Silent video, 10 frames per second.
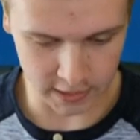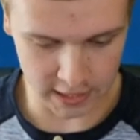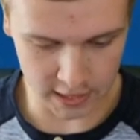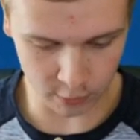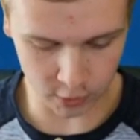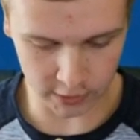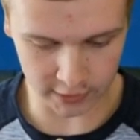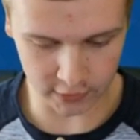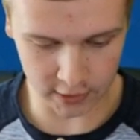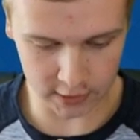And we'll go
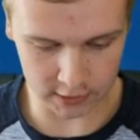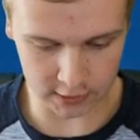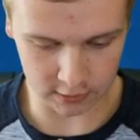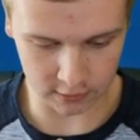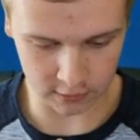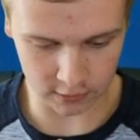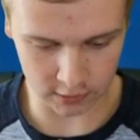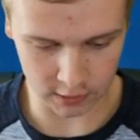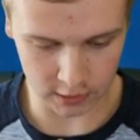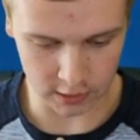like this.
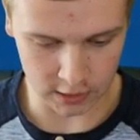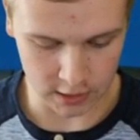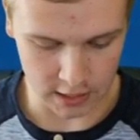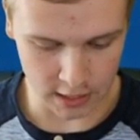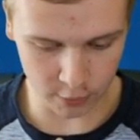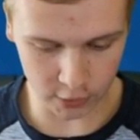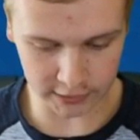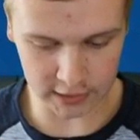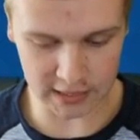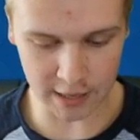And we'll go like this.